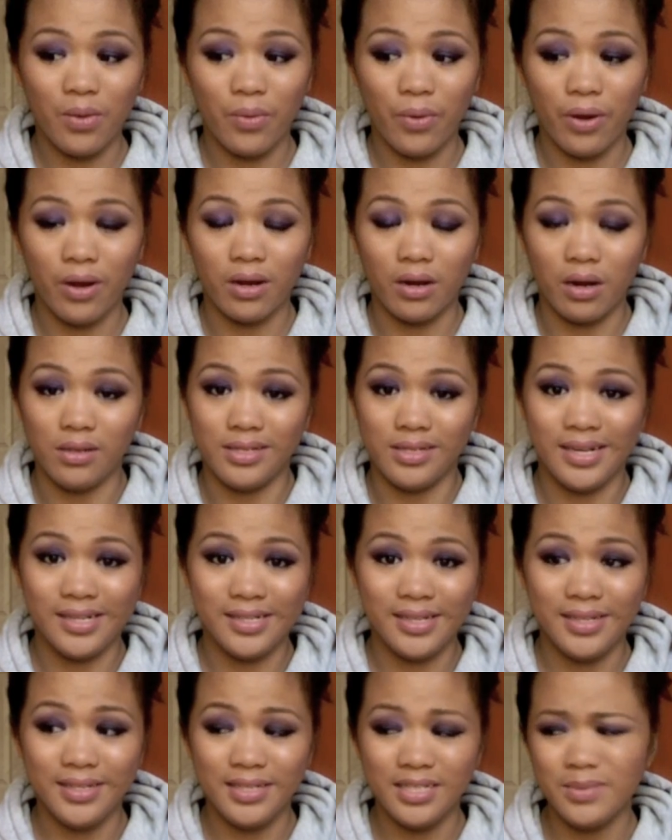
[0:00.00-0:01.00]
wearing contact
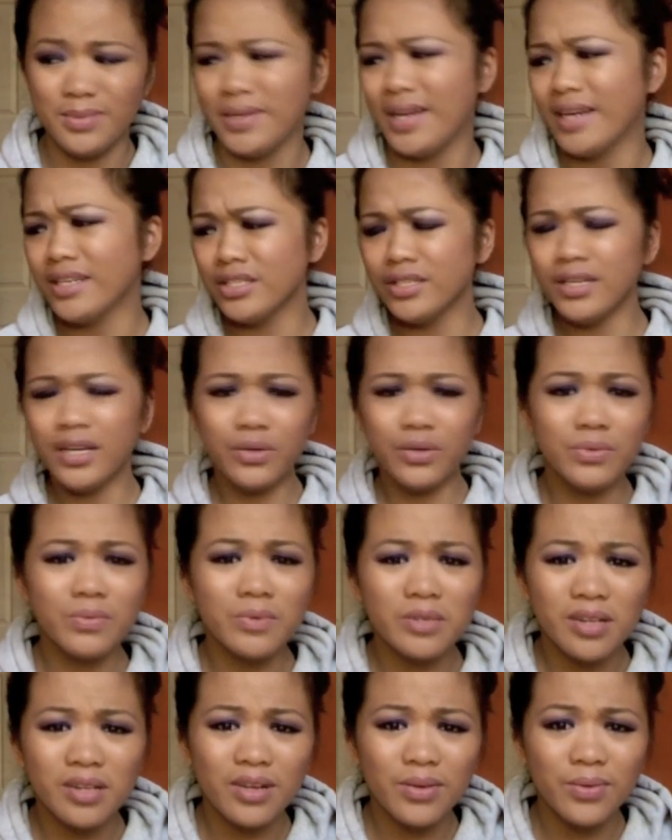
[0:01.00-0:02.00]
lenses, but actually I don't
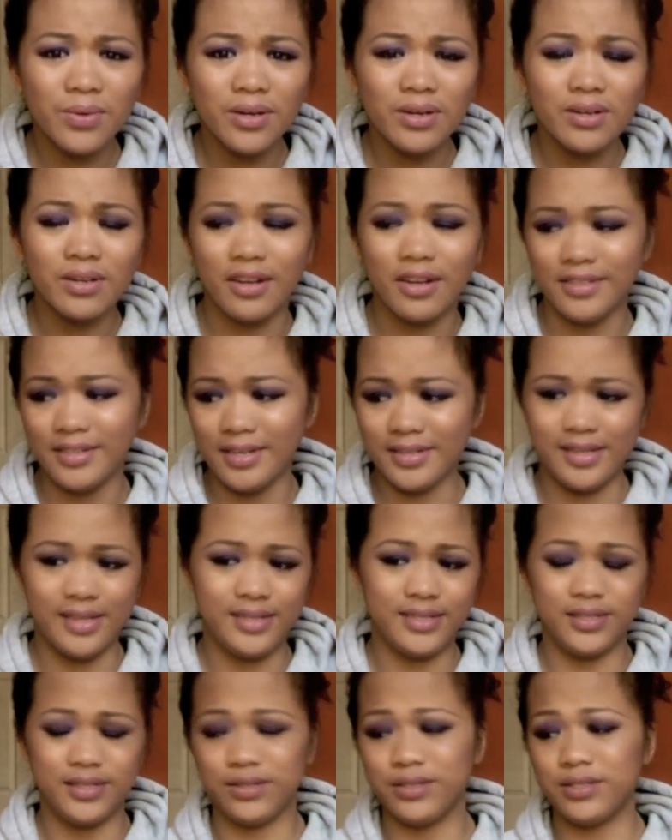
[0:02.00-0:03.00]
really like wearing contact
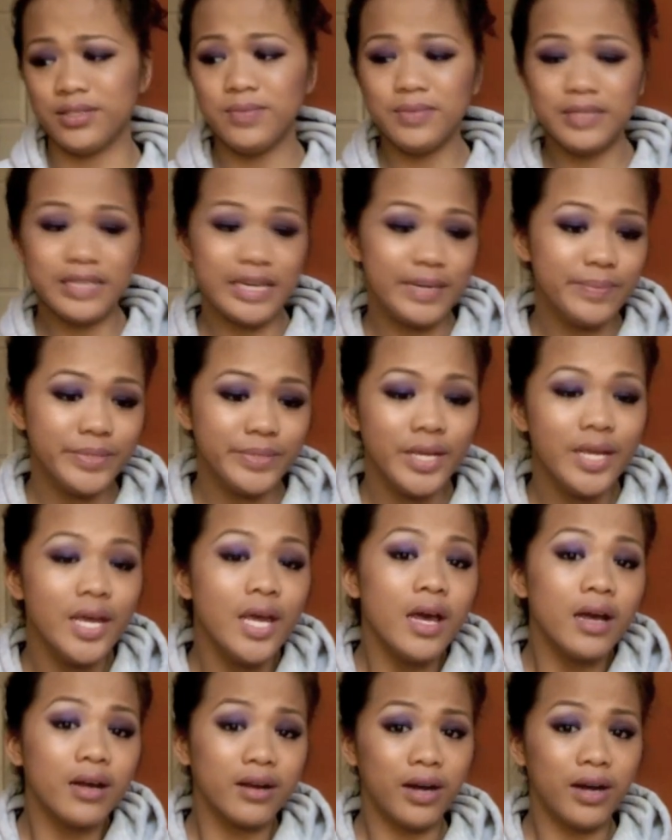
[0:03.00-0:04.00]
lenses because sometimes
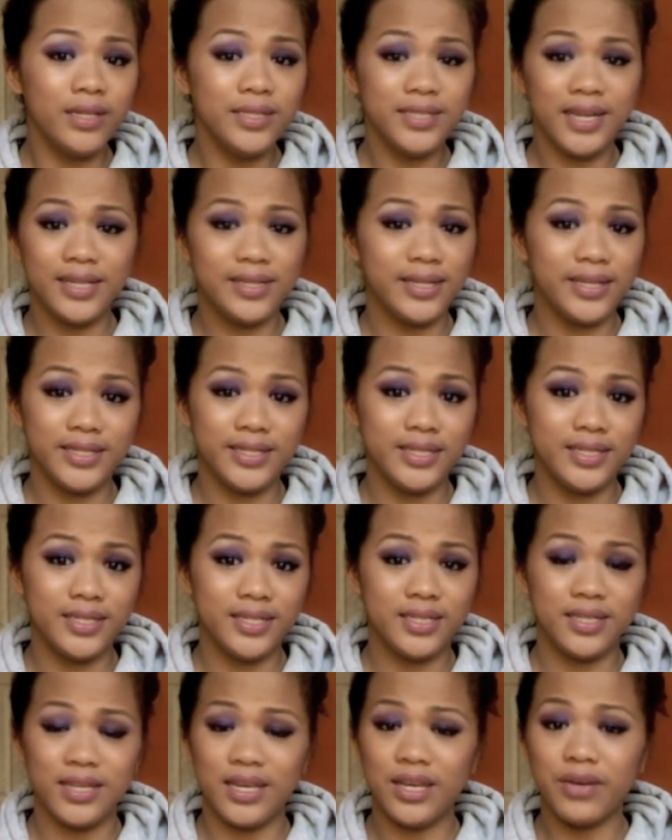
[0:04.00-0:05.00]
contact
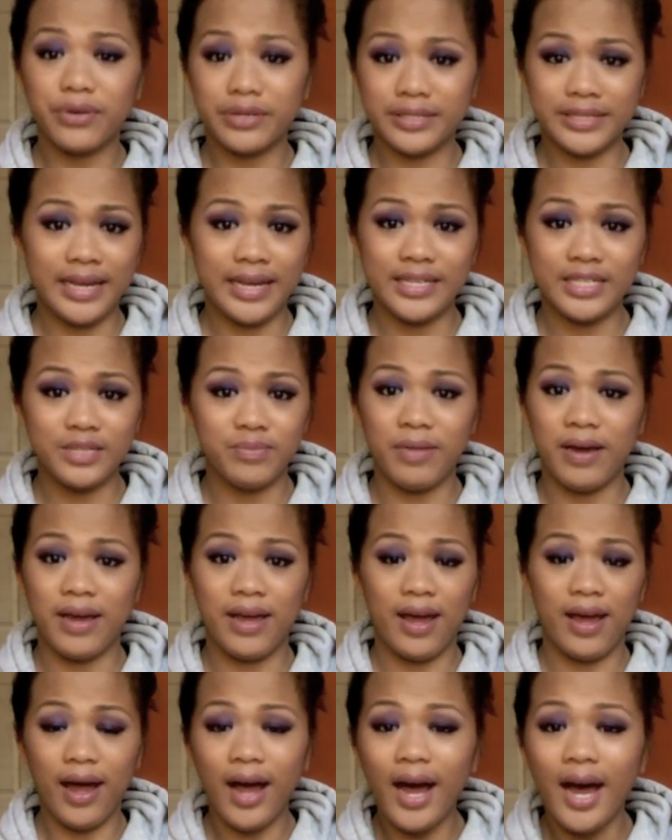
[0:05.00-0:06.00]
lenses irritates my
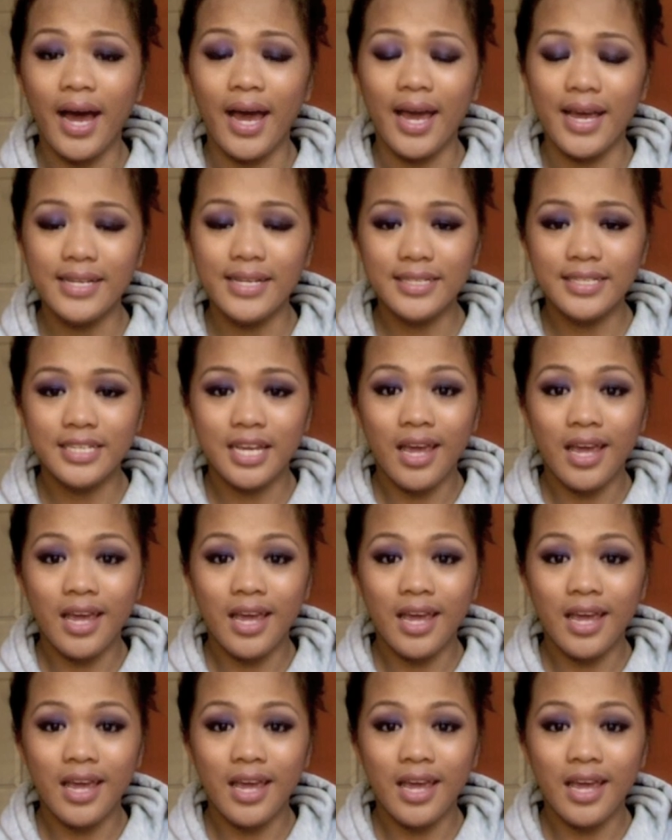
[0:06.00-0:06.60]
eyes